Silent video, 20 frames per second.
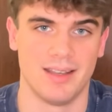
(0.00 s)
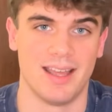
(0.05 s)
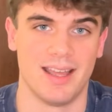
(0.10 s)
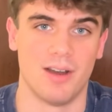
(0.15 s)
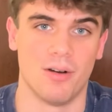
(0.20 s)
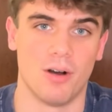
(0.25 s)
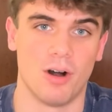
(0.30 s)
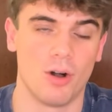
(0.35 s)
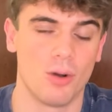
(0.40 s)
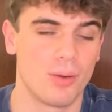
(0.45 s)

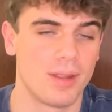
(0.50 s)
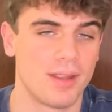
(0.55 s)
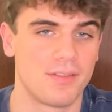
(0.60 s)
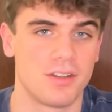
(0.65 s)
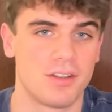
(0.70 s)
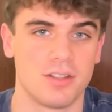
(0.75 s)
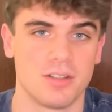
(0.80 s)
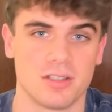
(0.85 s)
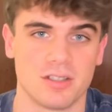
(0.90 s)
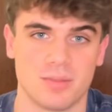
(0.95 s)
Now, all we have
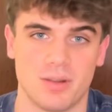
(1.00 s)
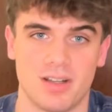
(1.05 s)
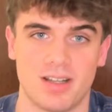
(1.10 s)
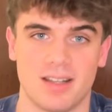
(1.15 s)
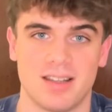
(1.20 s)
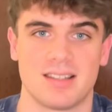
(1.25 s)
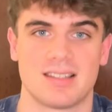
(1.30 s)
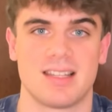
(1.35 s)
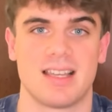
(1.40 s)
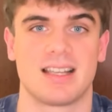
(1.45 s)
to do is plug
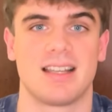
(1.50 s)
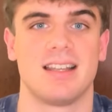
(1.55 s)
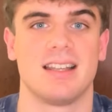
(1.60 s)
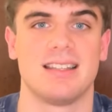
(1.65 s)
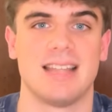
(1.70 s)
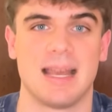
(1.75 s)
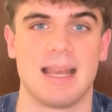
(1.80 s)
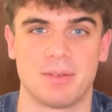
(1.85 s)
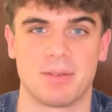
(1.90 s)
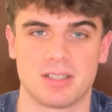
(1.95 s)
in the second
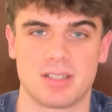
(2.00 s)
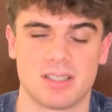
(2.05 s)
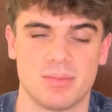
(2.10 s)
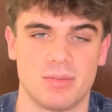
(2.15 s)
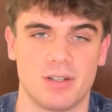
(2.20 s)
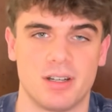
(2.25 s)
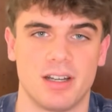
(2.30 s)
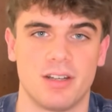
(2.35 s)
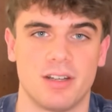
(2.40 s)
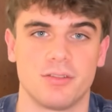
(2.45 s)
adapter
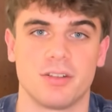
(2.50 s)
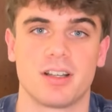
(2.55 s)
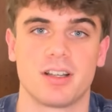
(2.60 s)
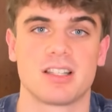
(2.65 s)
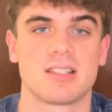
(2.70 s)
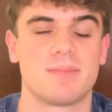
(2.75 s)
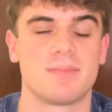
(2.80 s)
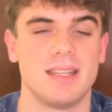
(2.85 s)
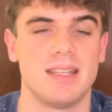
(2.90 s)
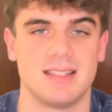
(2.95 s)
somewhere and run a
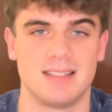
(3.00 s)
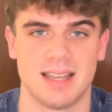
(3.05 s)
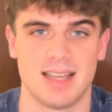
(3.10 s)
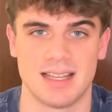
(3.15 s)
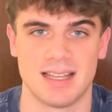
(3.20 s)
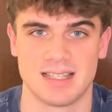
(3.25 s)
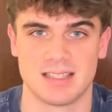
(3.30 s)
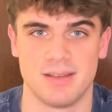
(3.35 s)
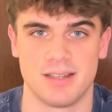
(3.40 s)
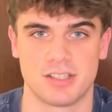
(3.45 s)
speed
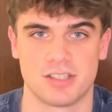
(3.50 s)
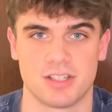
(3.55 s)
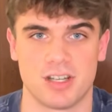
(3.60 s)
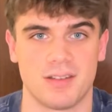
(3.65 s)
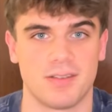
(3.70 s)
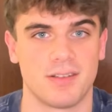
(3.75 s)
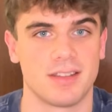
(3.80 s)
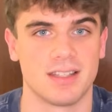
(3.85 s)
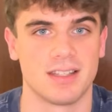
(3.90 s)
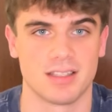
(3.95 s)
test to make sure
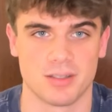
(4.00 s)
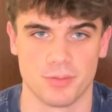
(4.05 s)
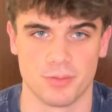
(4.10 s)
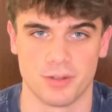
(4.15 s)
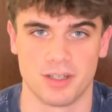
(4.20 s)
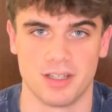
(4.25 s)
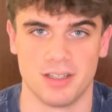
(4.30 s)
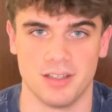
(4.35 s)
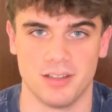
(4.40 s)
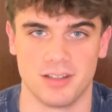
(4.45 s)
everything's
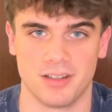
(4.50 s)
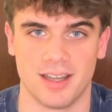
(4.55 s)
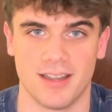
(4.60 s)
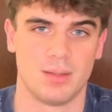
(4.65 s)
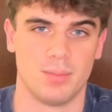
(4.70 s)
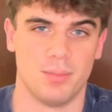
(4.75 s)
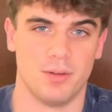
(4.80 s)
working okay.